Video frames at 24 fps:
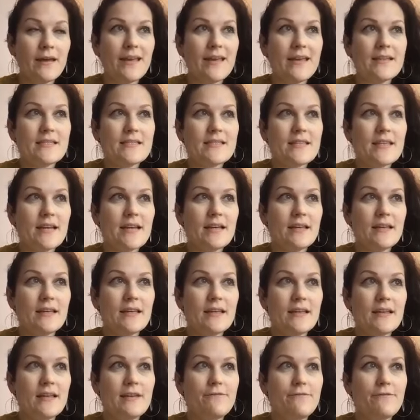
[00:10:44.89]
is that
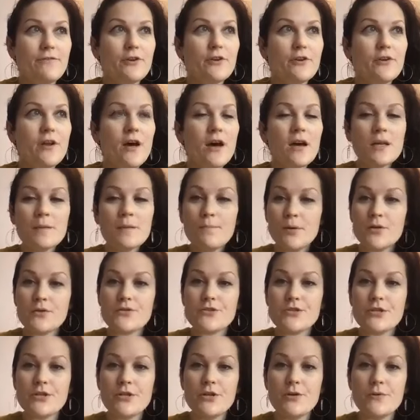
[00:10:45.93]
if you're not a
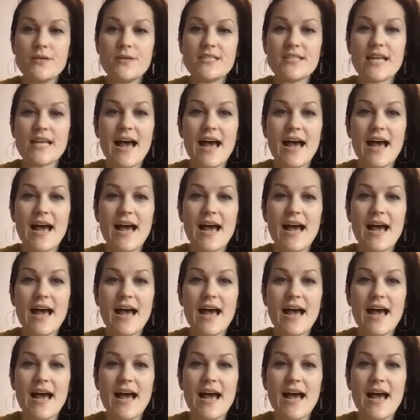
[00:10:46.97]
person who is